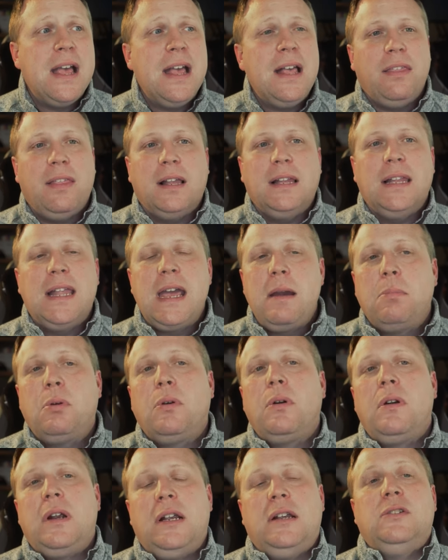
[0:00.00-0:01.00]
The
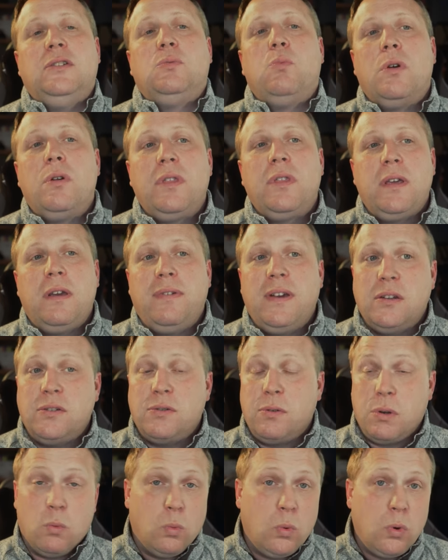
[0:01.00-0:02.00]
laborer is worthy of his
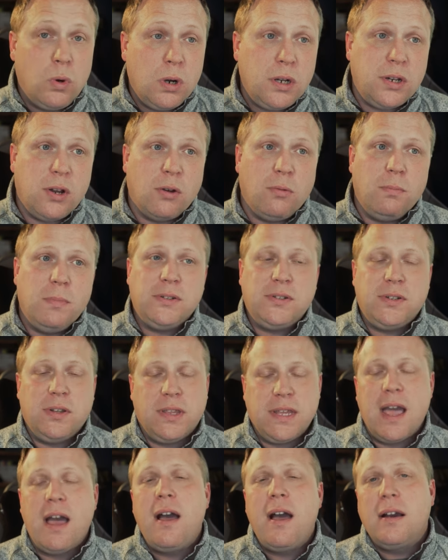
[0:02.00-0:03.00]
reward. Don't muzzle
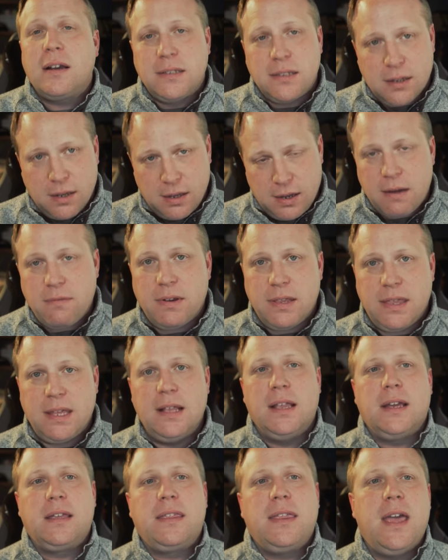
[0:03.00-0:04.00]
the ox, everything
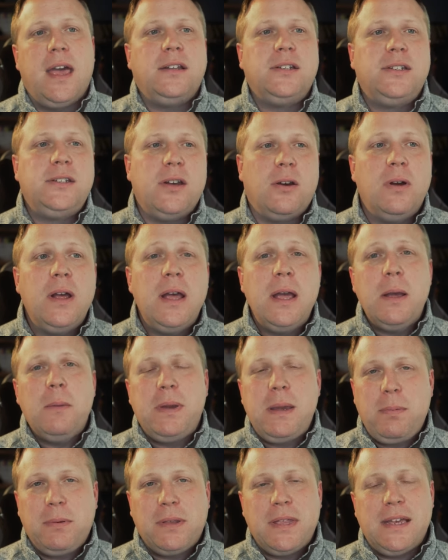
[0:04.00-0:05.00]
like that. So
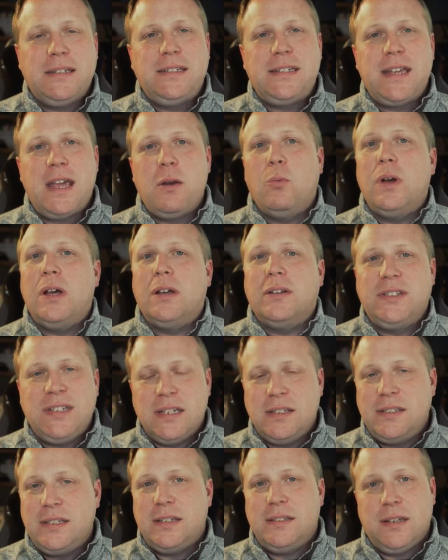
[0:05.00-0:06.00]
people that say, well,
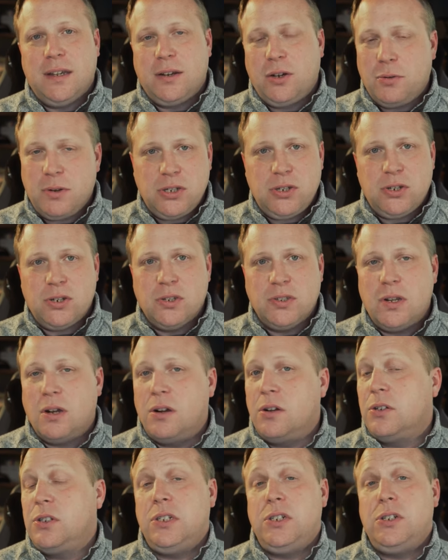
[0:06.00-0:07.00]
since it's a Christian
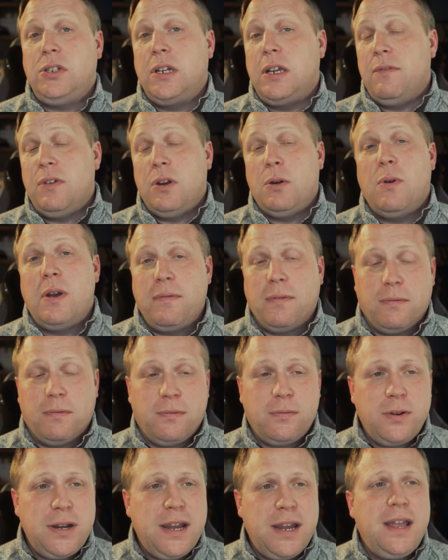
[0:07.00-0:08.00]
song, she should give it away for
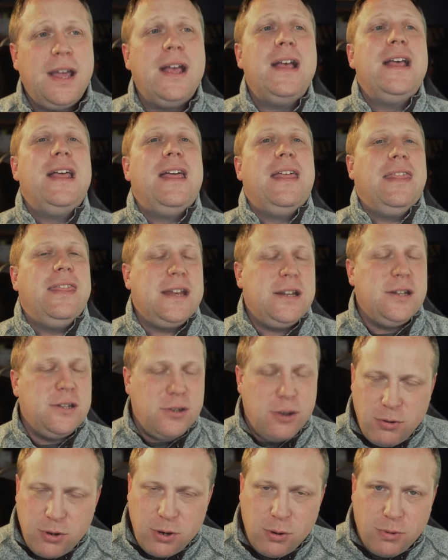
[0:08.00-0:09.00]
free, they
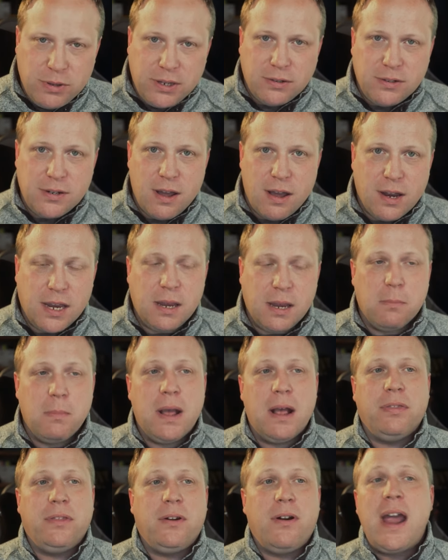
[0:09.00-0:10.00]
don't know what they're talking
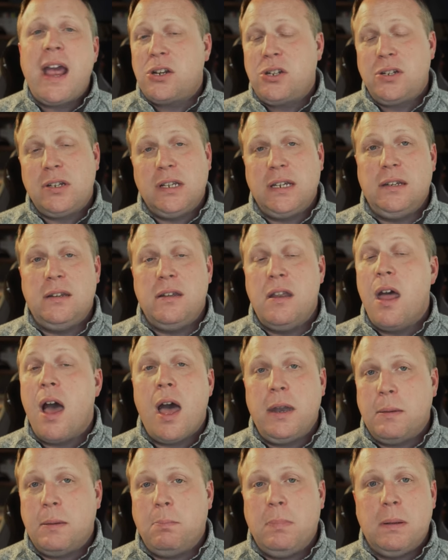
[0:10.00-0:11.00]
about. They're actually
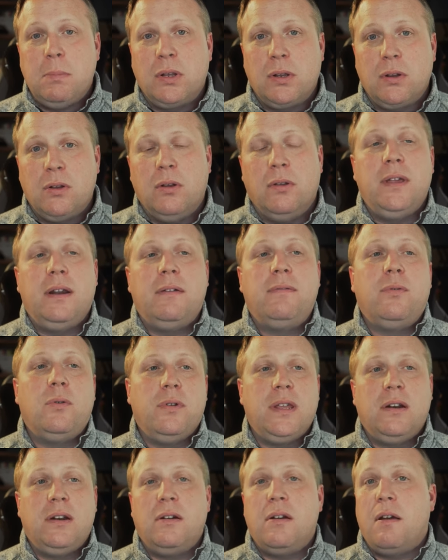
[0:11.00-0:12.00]
not biblical. Therefore,
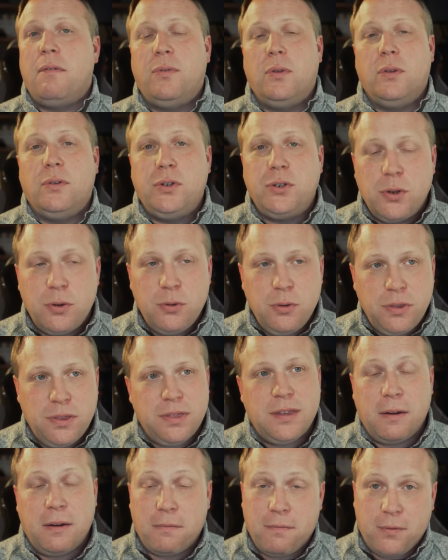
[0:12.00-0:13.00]
they are not full of truth.
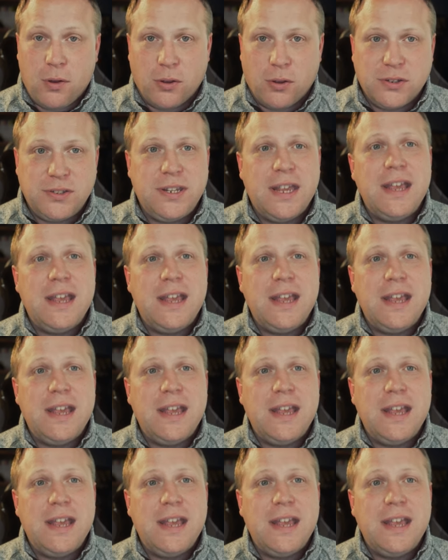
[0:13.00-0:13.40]
They're false.